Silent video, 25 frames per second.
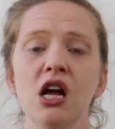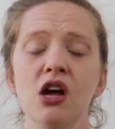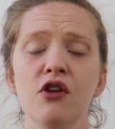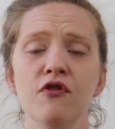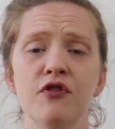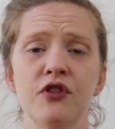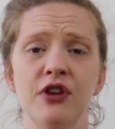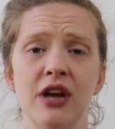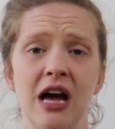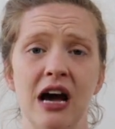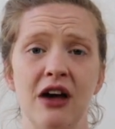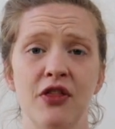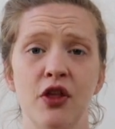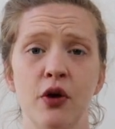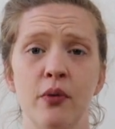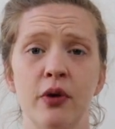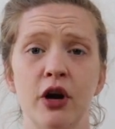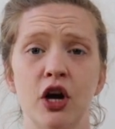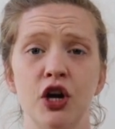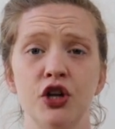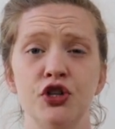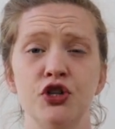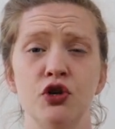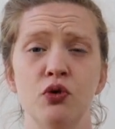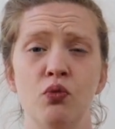For now though, we're
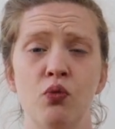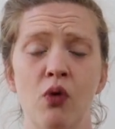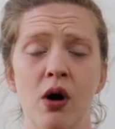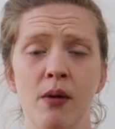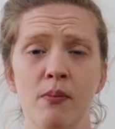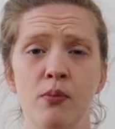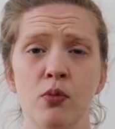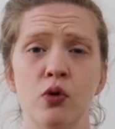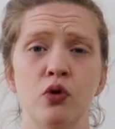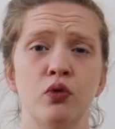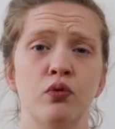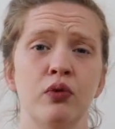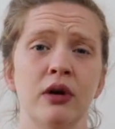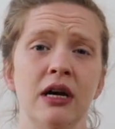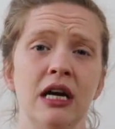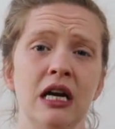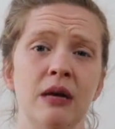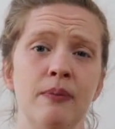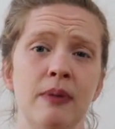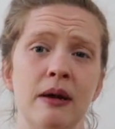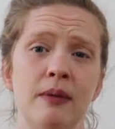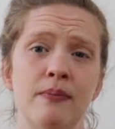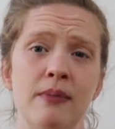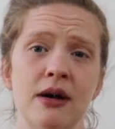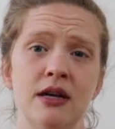going to do one more really
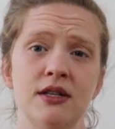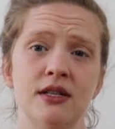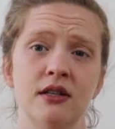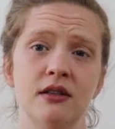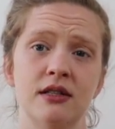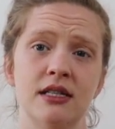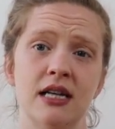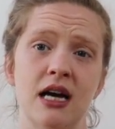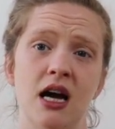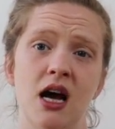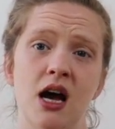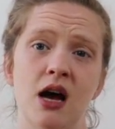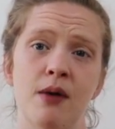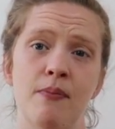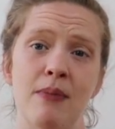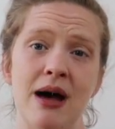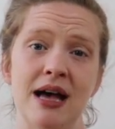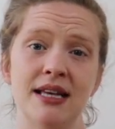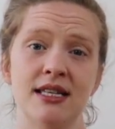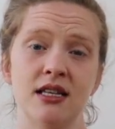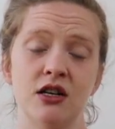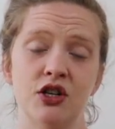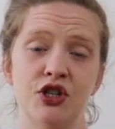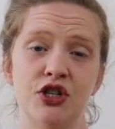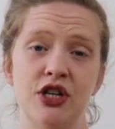big
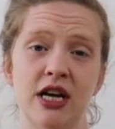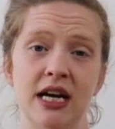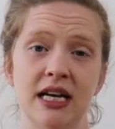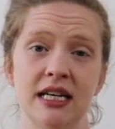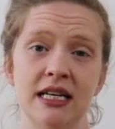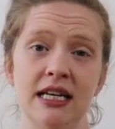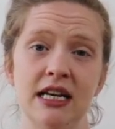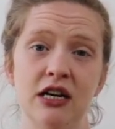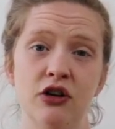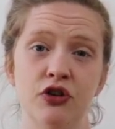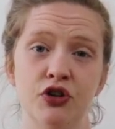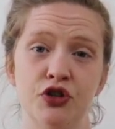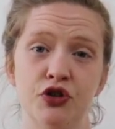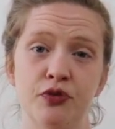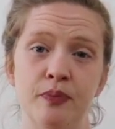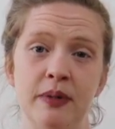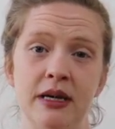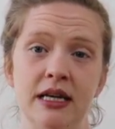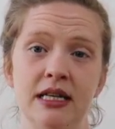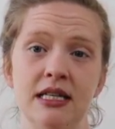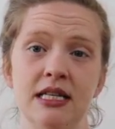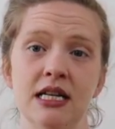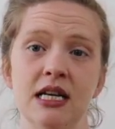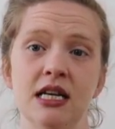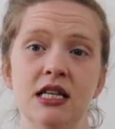massage technique on
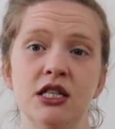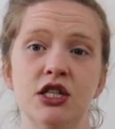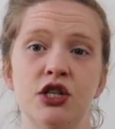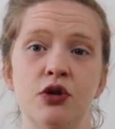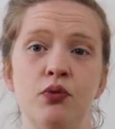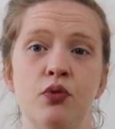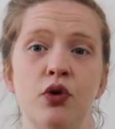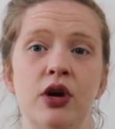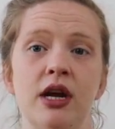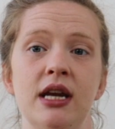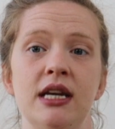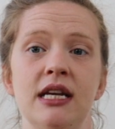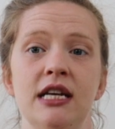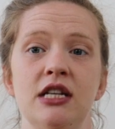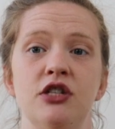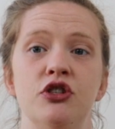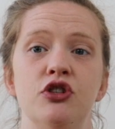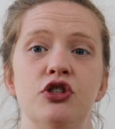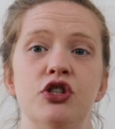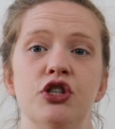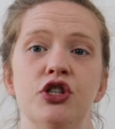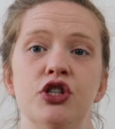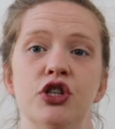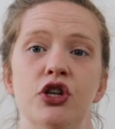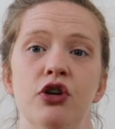trapezius. So what I need you
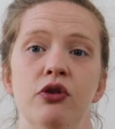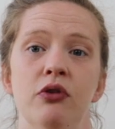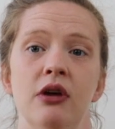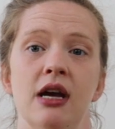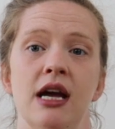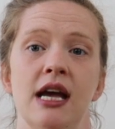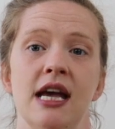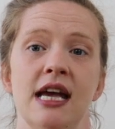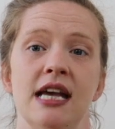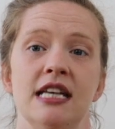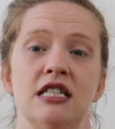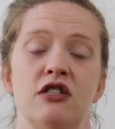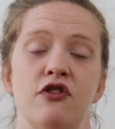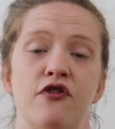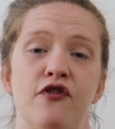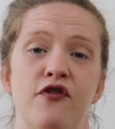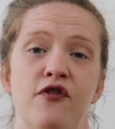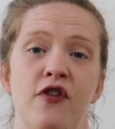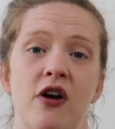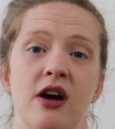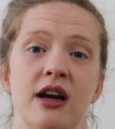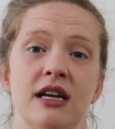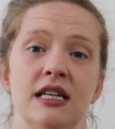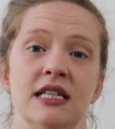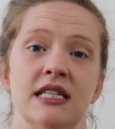to do is to
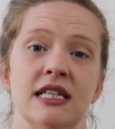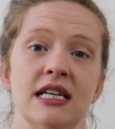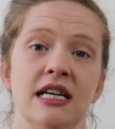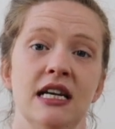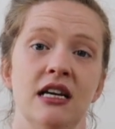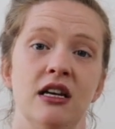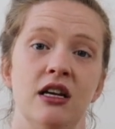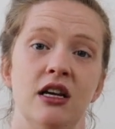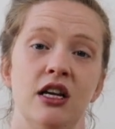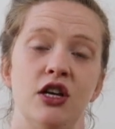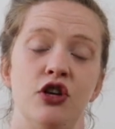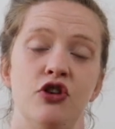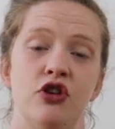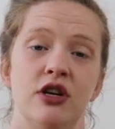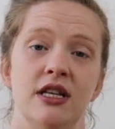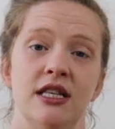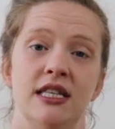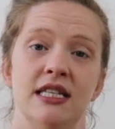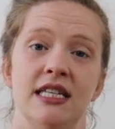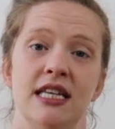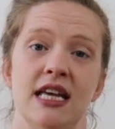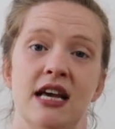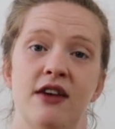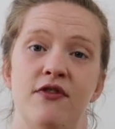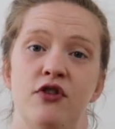find it, and you can
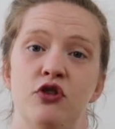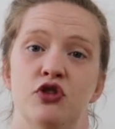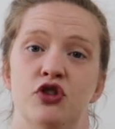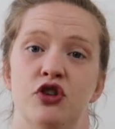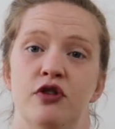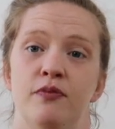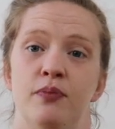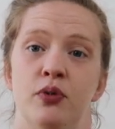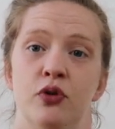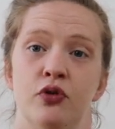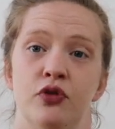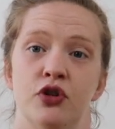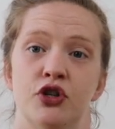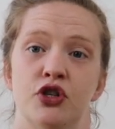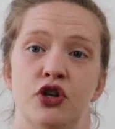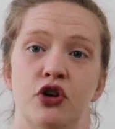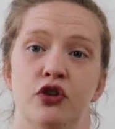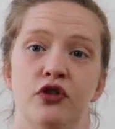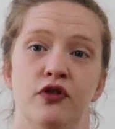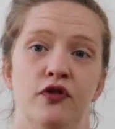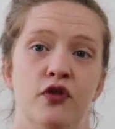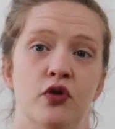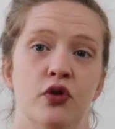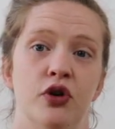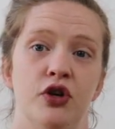see it, if you sort of pull the
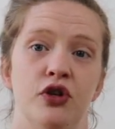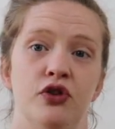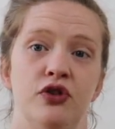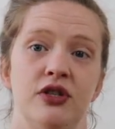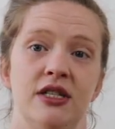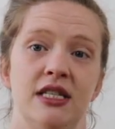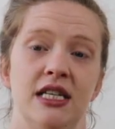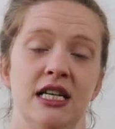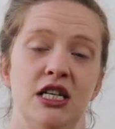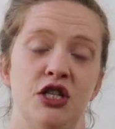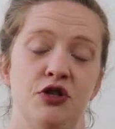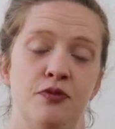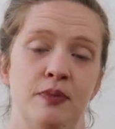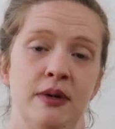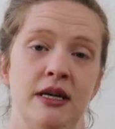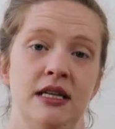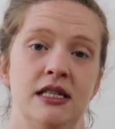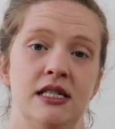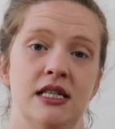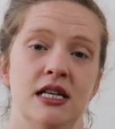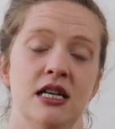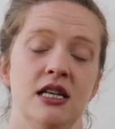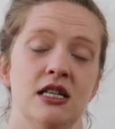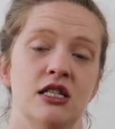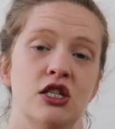shoulder forward, you see
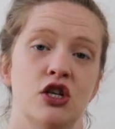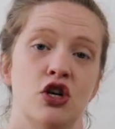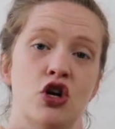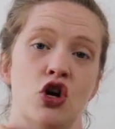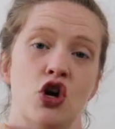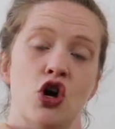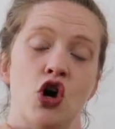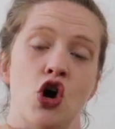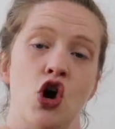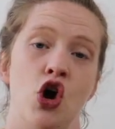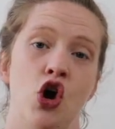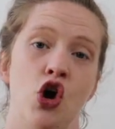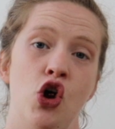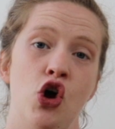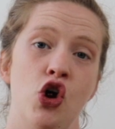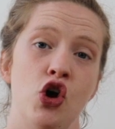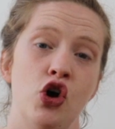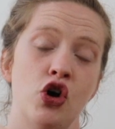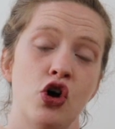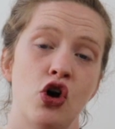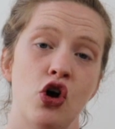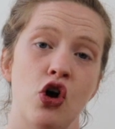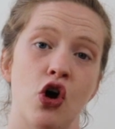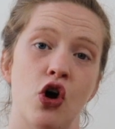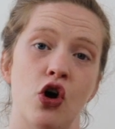trapezius,
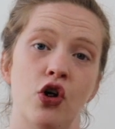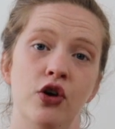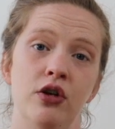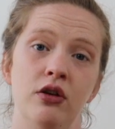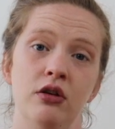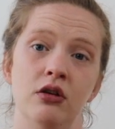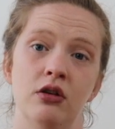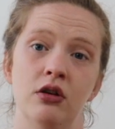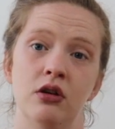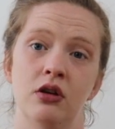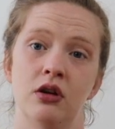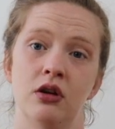hook on